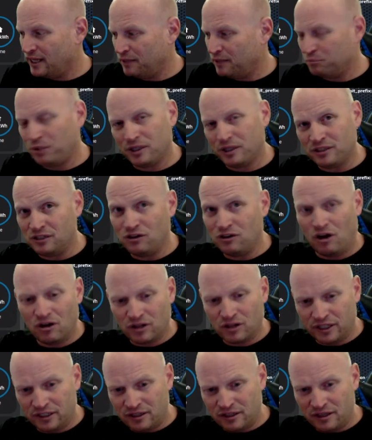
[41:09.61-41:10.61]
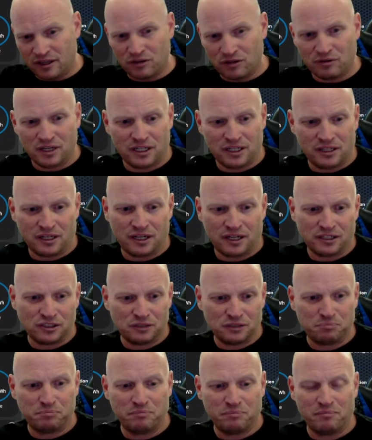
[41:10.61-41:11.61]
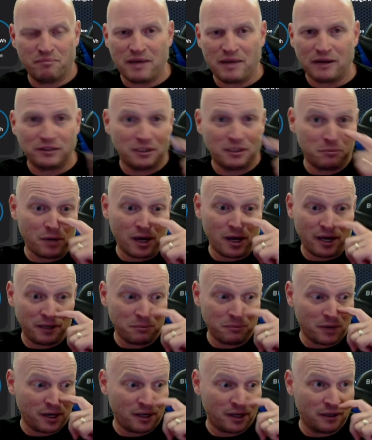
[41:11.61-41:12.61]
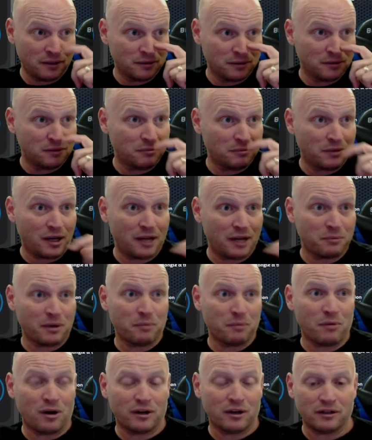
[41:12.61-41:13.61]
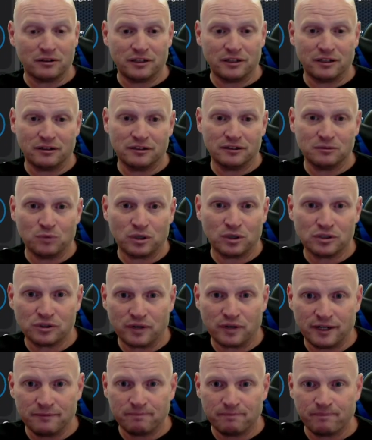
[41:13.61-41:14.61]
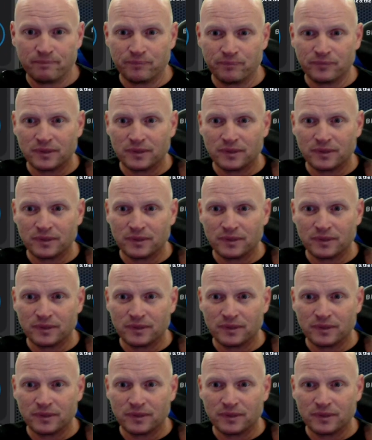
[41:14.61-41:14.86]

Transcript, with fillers: and plug the dongle into the other end, and then I just mount it behind my behind my monitor here, and it works great.